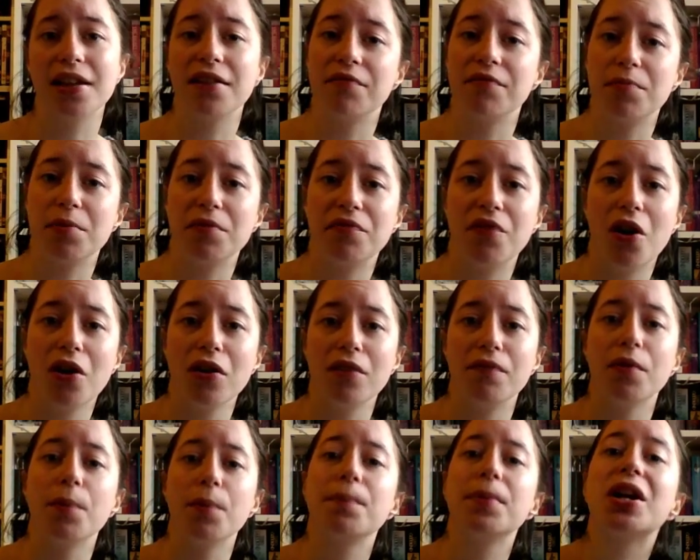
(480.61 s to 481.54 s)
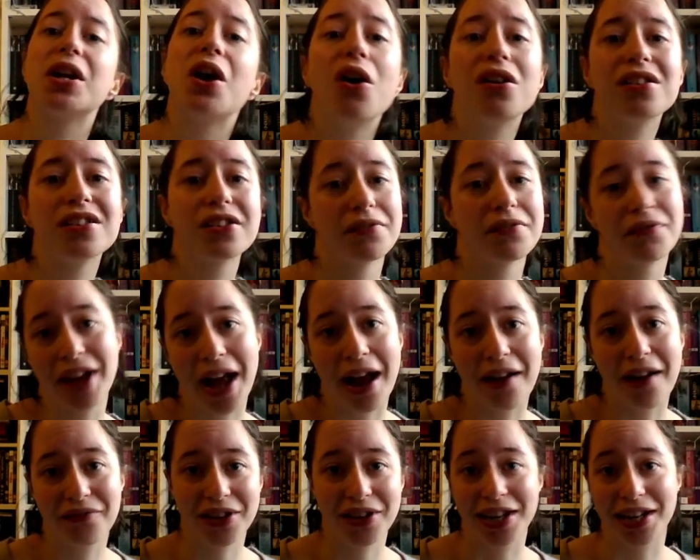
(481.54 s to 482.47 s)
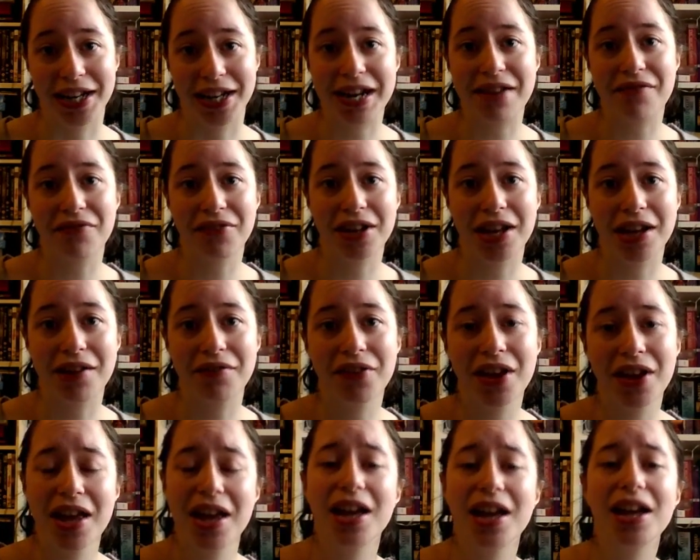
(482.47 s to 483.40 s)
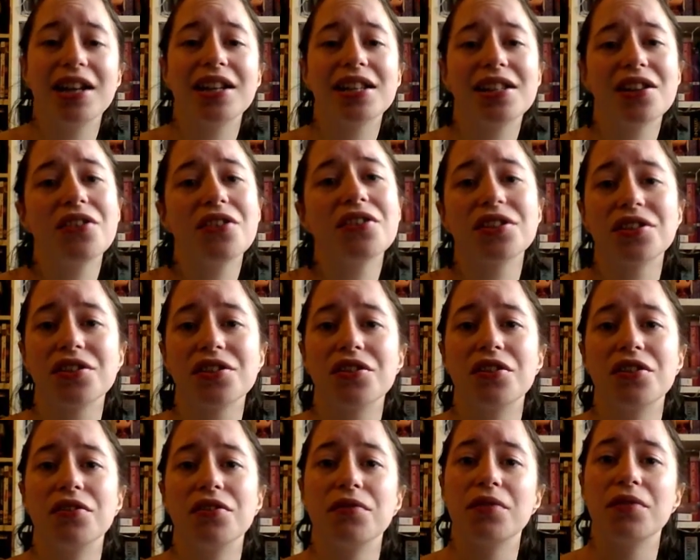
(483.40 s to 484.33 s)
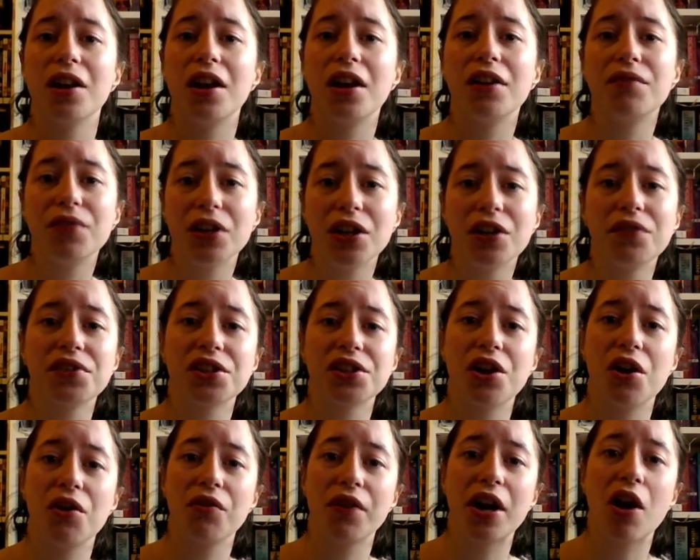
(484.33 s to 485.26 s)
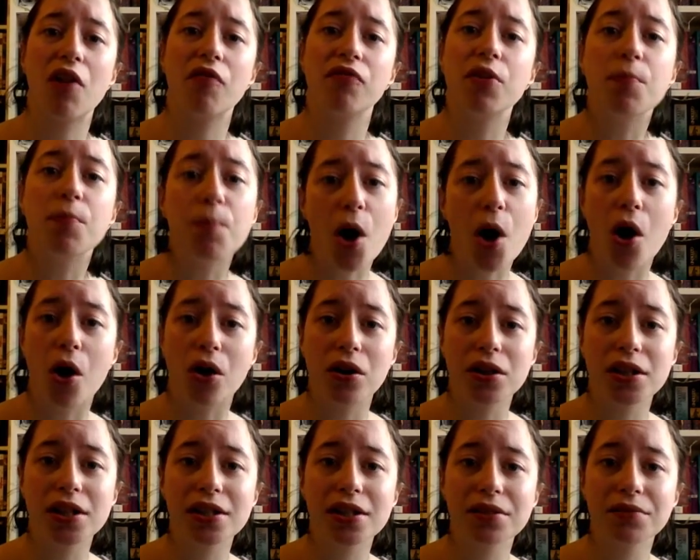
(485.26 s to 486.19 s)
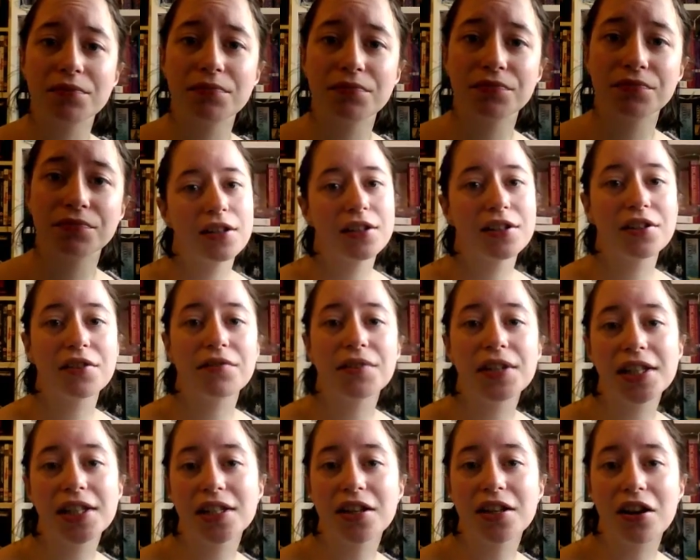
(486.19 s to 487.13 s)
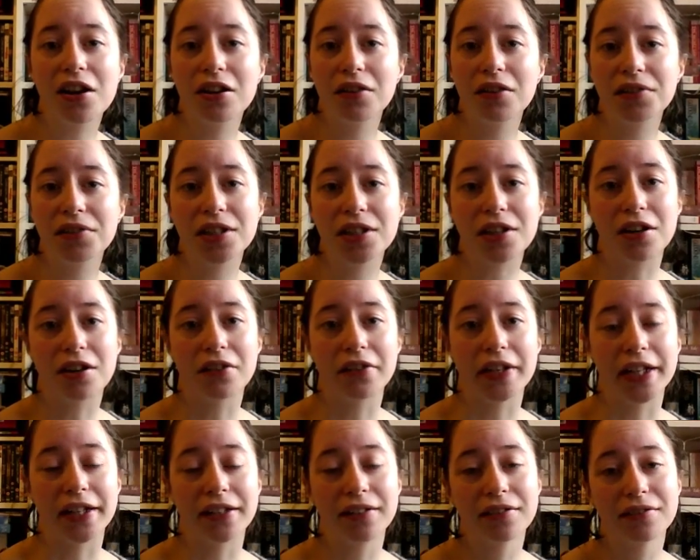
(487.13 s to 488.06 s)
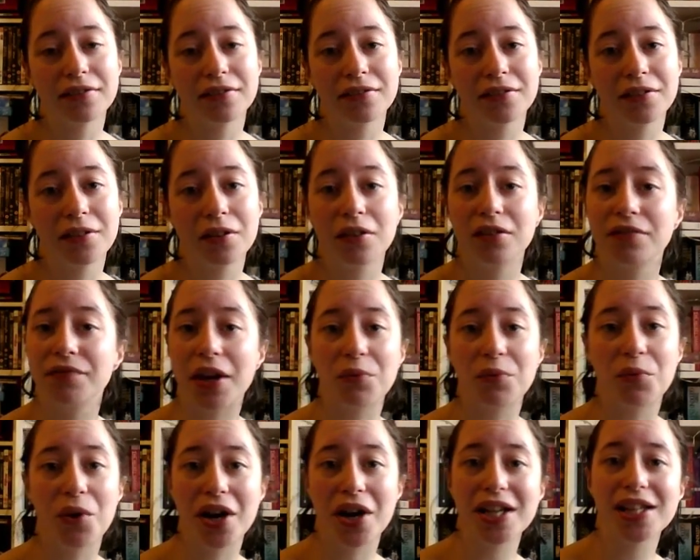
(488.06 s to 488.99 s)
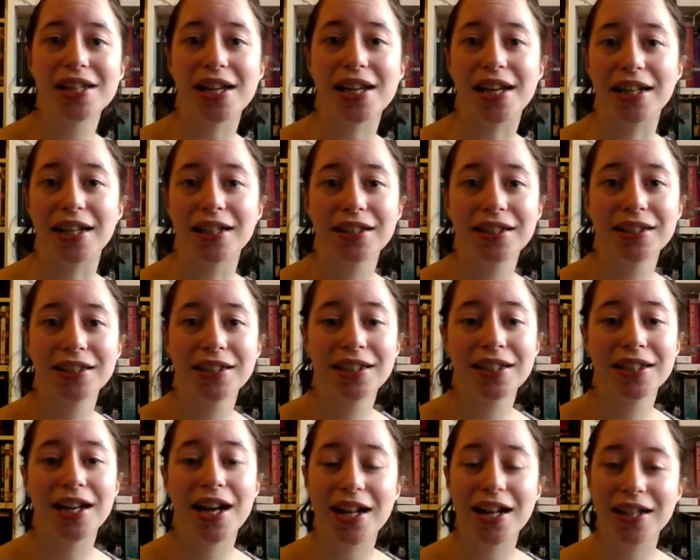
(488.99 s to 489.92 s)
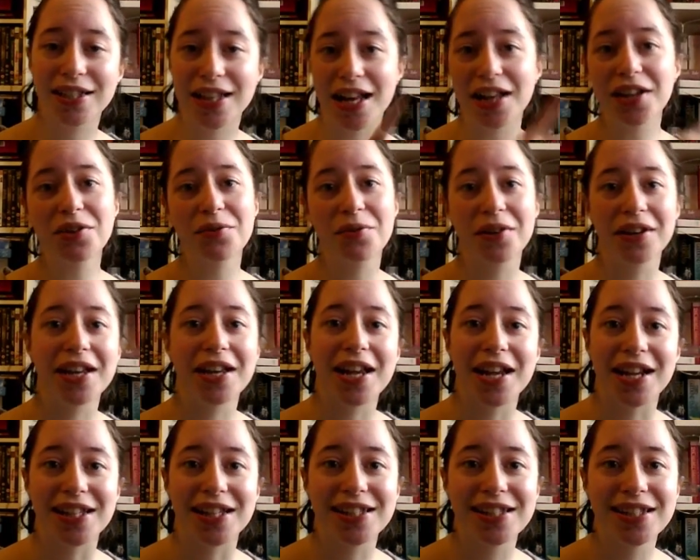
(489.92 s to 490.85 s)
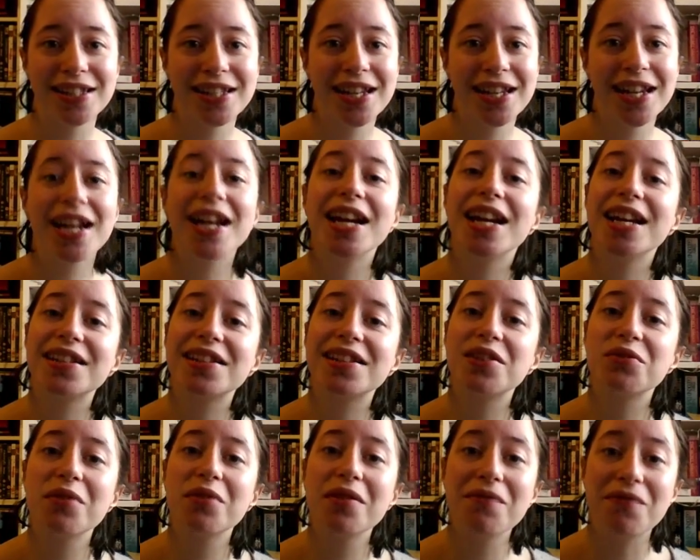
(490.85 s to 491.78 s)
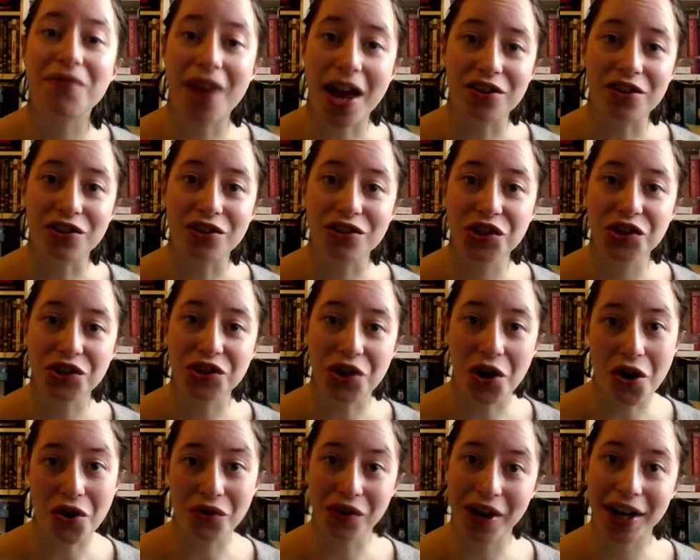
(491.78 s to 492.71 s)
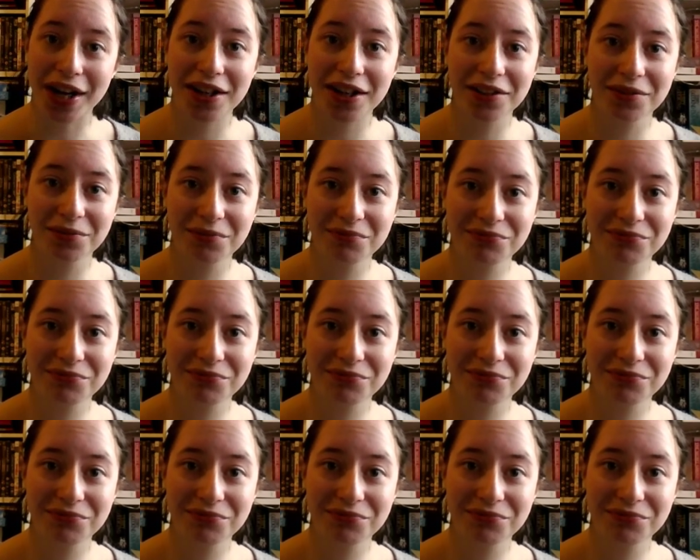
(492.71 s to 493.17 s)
that have befallen them because of Kathy and Heathcliff. And it's also the love story of the Moors. So this is not a love story. Then what is it? I'll tell you what it is. It's a revenge story.